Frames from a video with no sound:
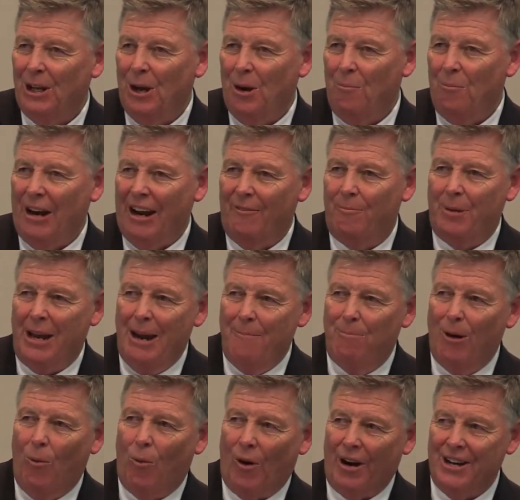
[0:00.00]
But if
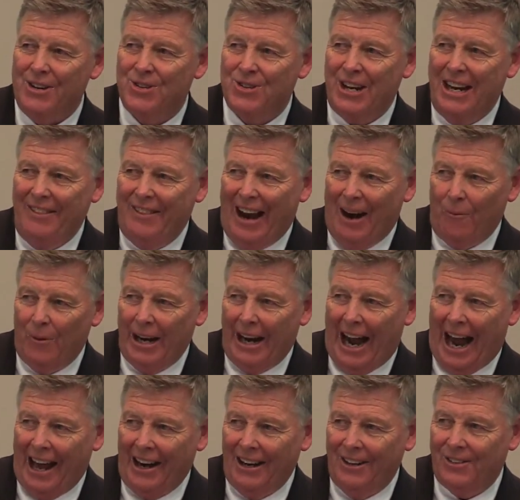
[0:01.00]
people were to see that
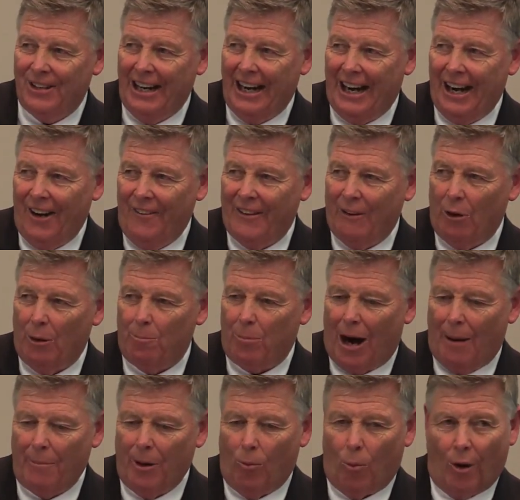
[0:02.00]
reality here, they would
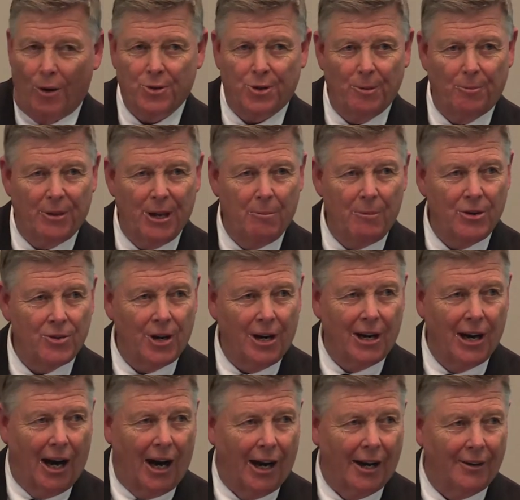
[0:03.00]
probably worship them as a
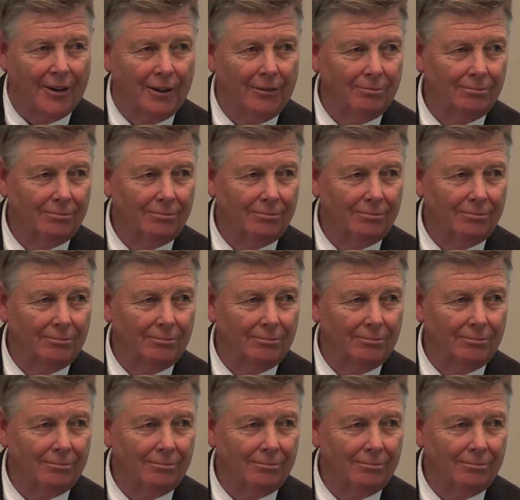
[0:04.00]
god.